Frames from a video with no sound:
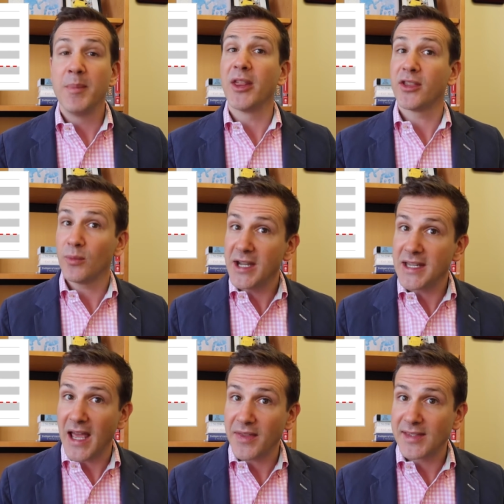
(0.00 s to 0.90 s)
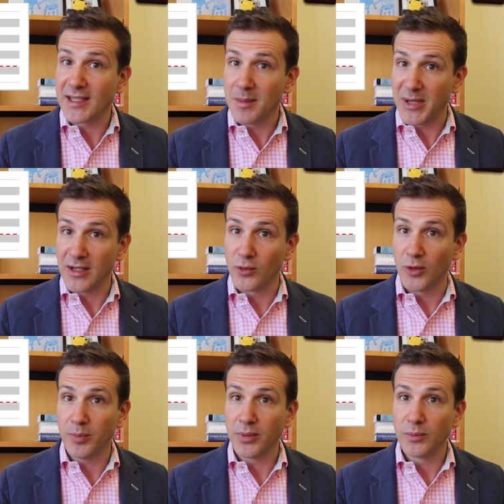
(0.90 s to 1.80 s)
But three deaths in the bean
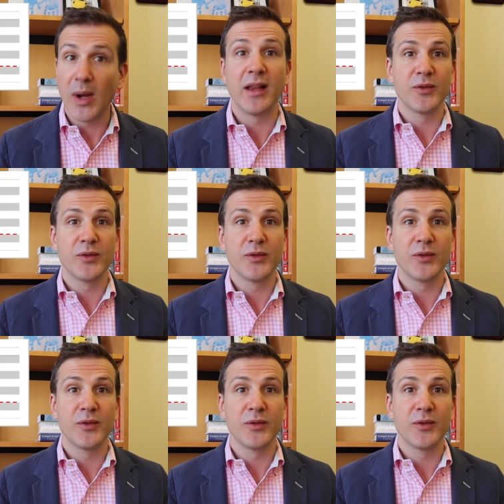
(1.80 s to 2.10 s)
group, well,